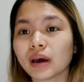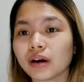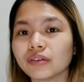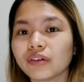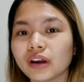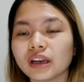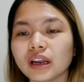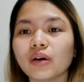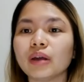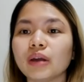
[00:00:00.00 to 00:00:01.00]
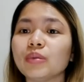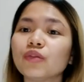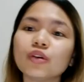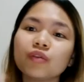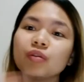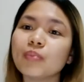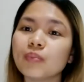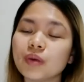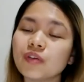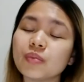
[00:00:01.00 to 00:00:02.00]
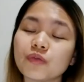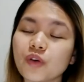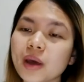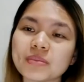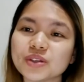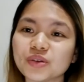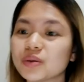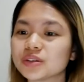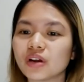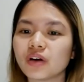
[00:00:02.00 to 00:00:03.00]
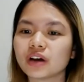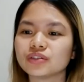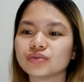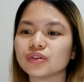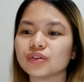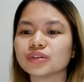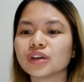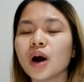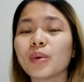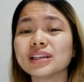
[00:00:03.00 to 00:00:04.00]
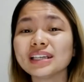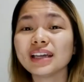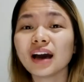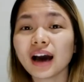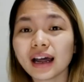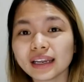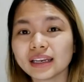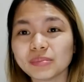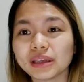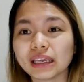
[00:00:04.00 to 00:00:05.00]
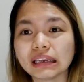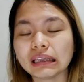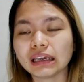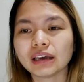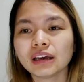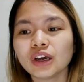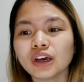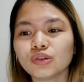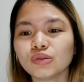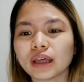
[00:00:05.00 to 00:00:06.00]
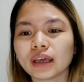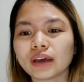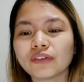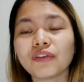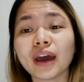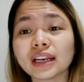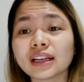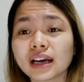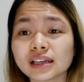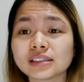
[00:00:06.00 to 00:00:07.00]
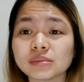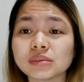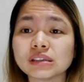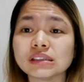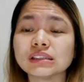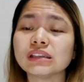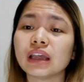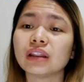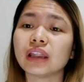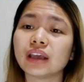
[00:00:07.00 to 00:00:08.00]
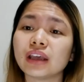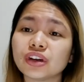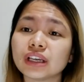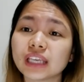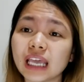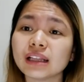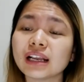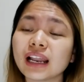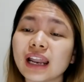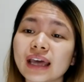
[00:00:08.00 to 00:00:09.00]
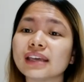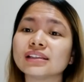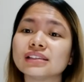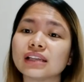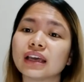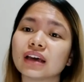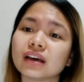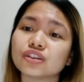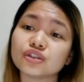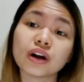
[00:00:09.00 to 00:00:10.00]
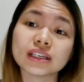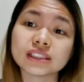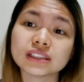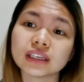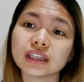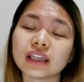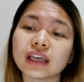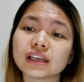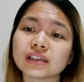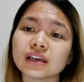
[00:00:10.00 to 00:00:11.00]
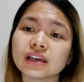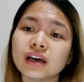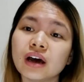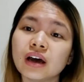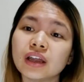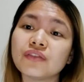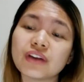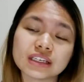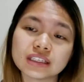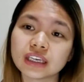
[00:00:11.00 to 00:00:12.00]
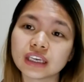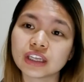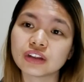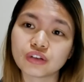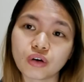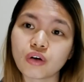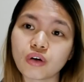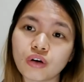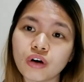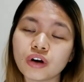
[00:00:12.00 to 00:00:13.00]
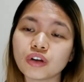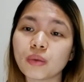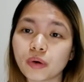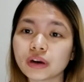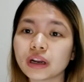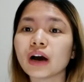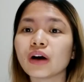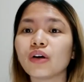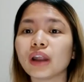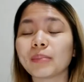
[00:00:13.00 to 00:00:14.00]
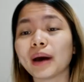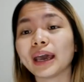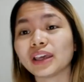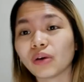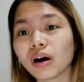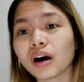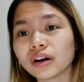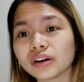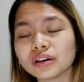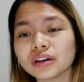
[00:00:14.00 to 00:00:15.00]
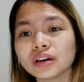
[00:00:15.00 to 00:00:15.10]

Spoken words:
out right now, and before even before MCO there was a lot of art studios. Was it hard in the beginning to like find customers and like try to gain clients like trust in like investing in your product or like buying your art?